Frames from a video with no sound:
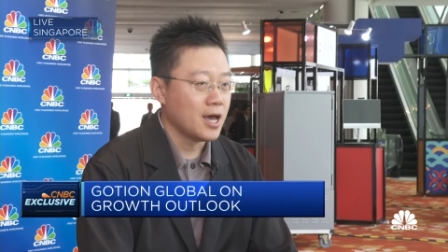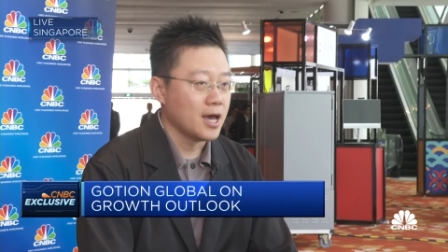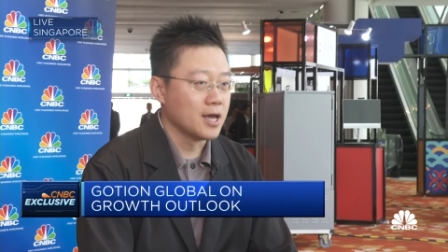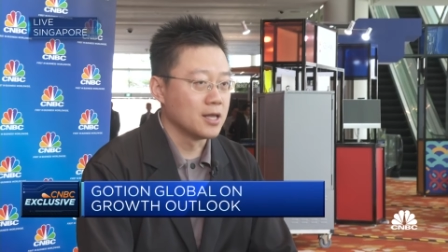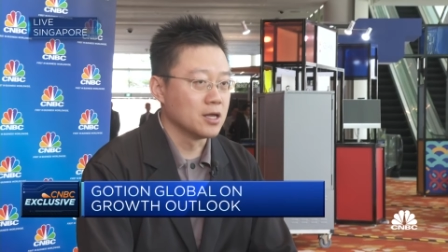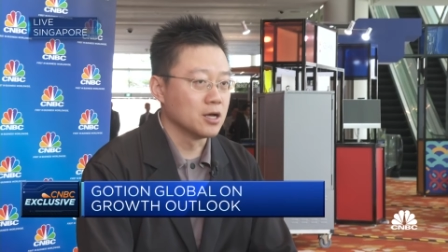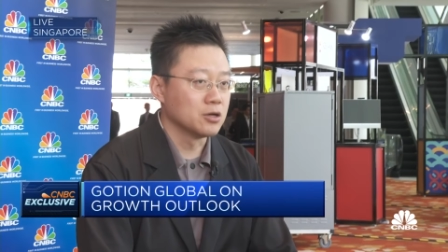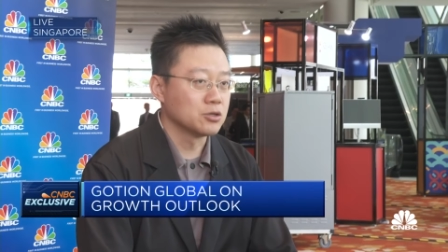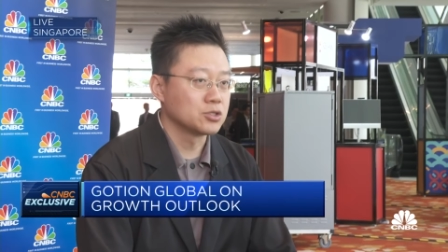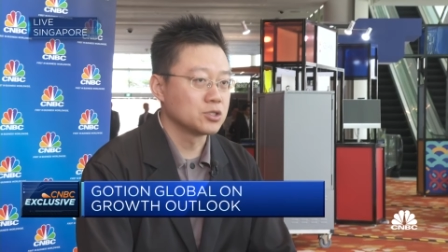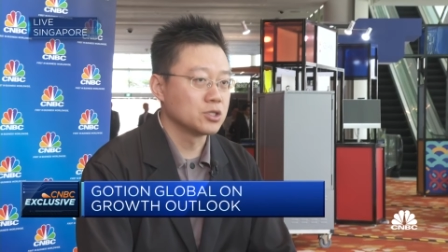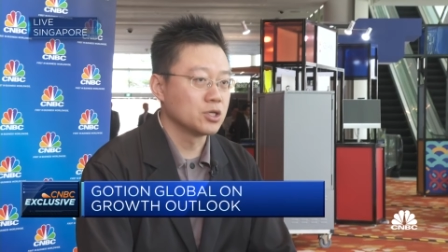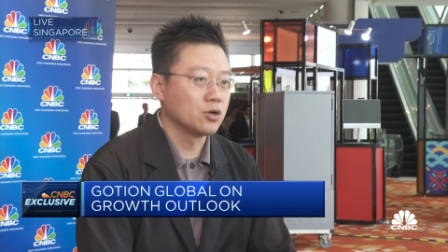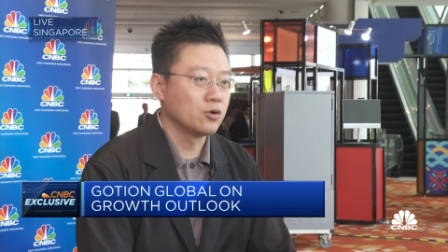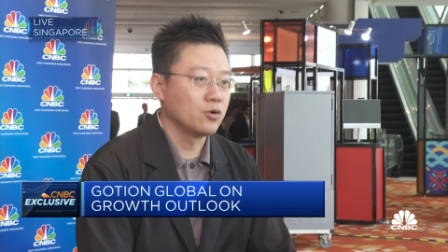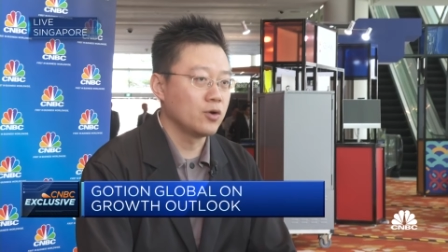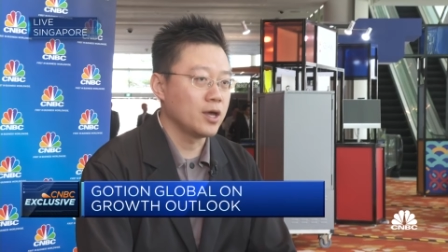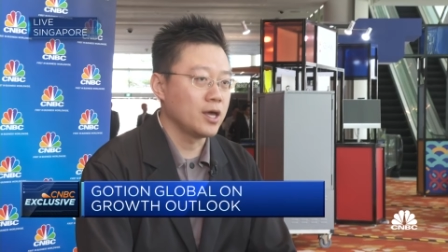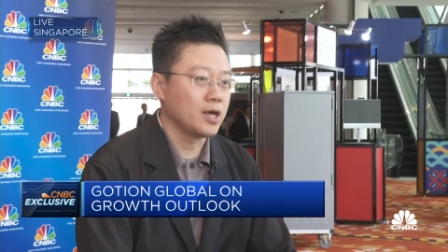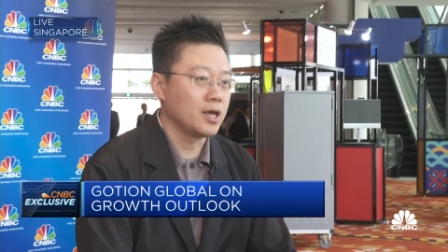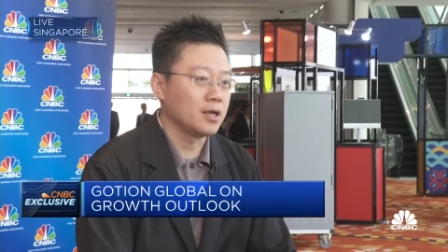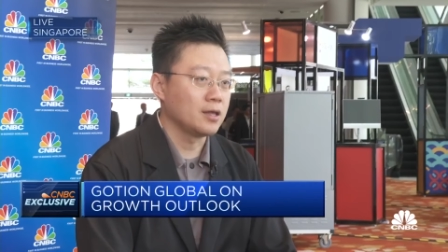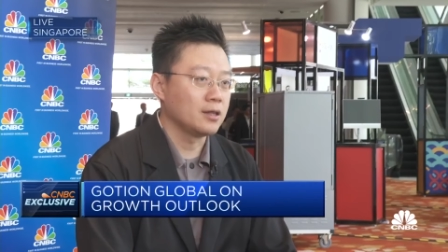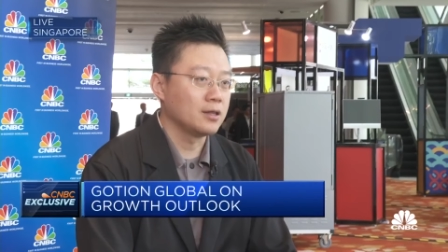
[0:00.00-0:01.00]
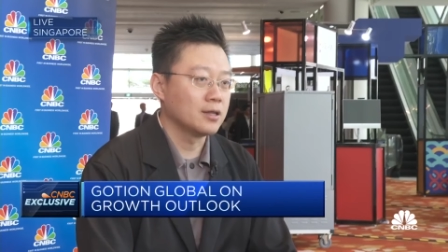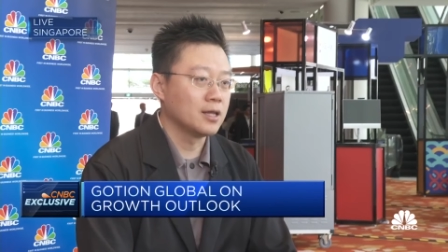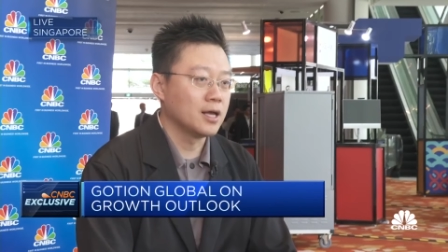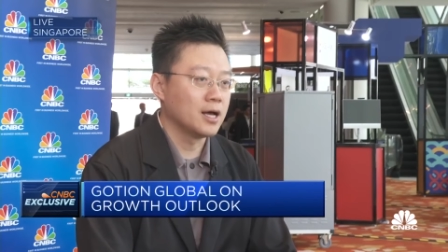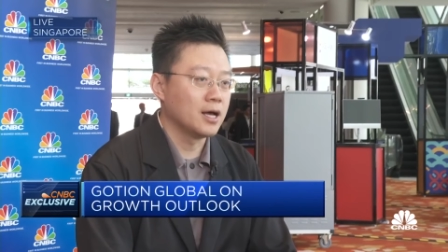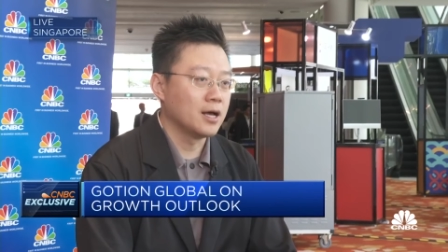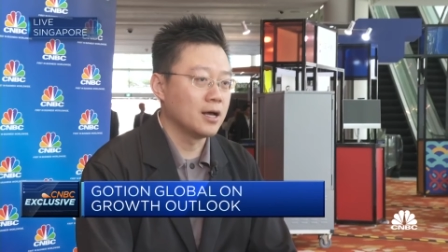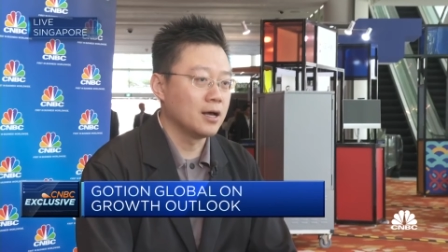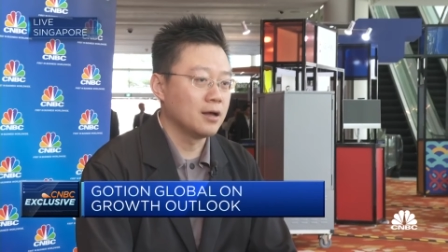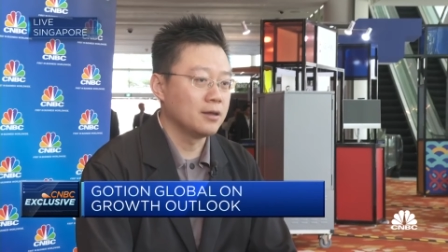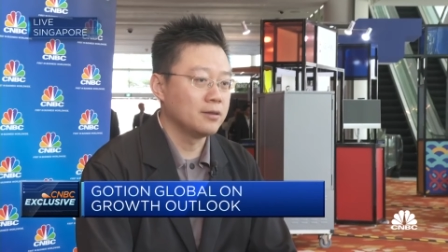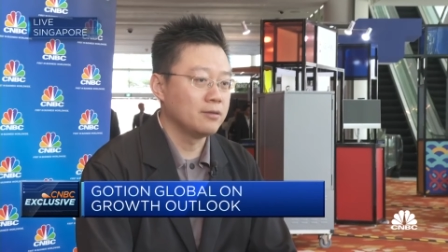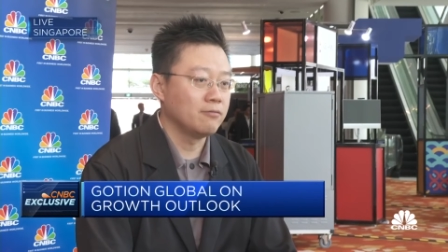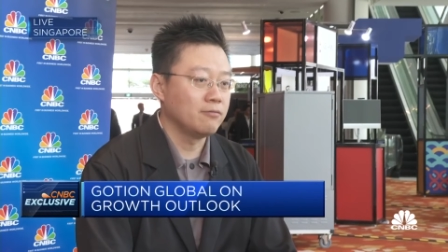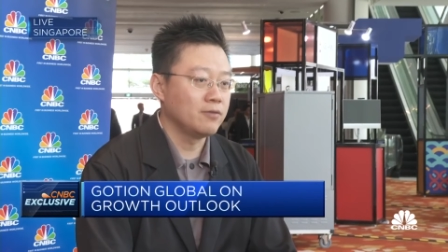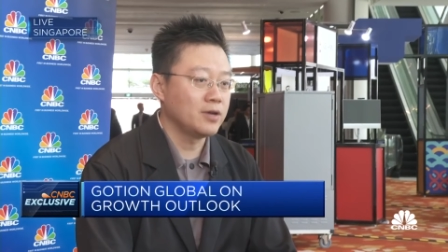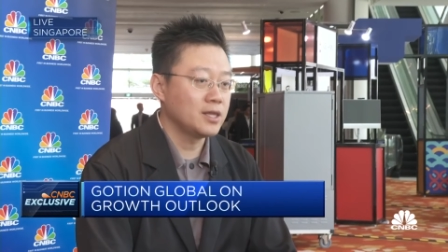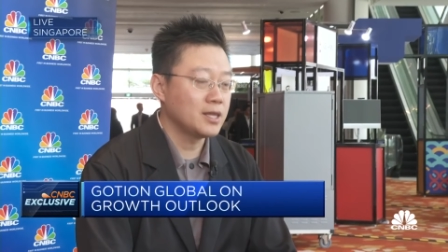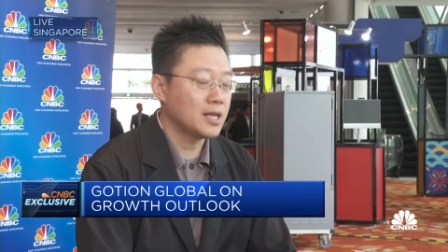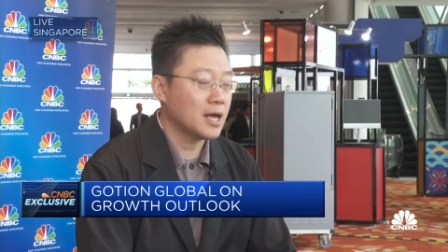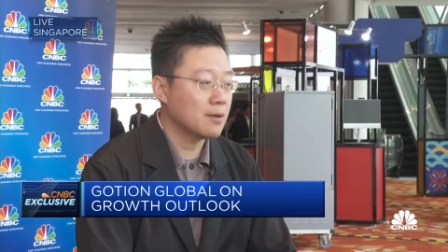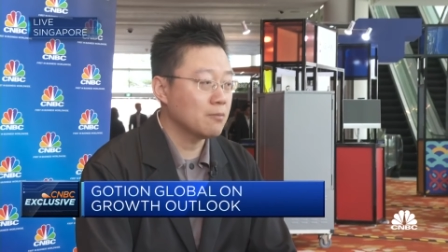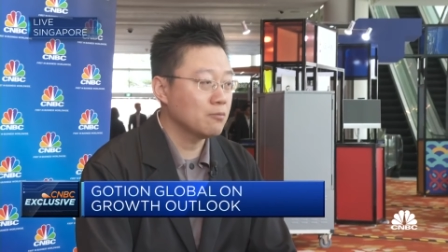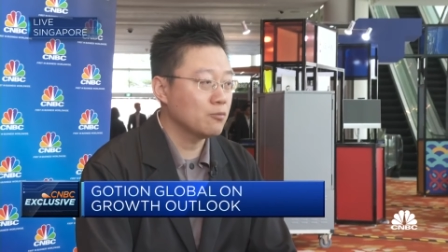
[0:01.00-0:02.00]
And also in uh,
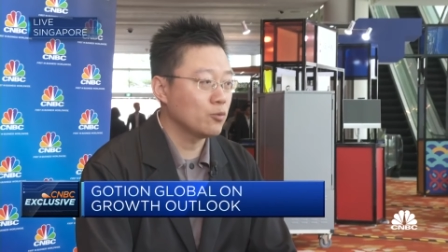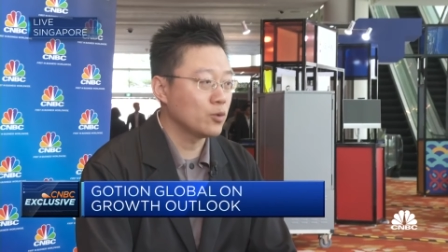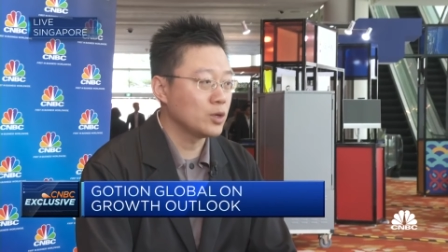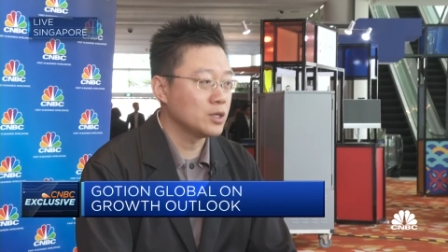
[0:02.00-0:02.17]
Vietnam,